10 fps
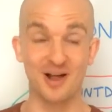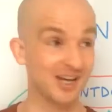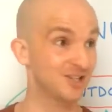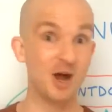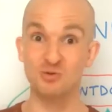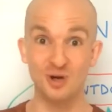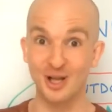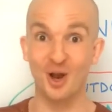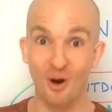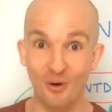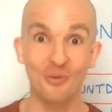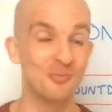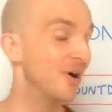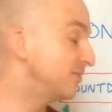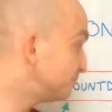It sounds really cold,
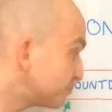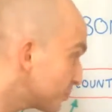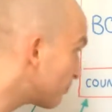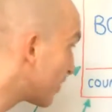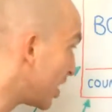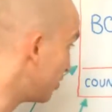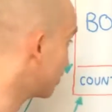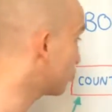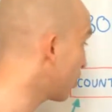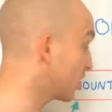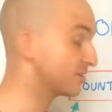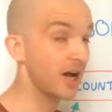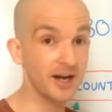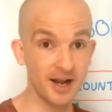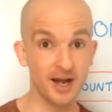but this works
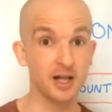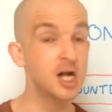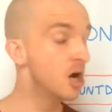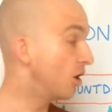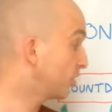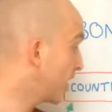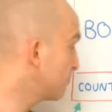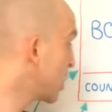like hell, okay?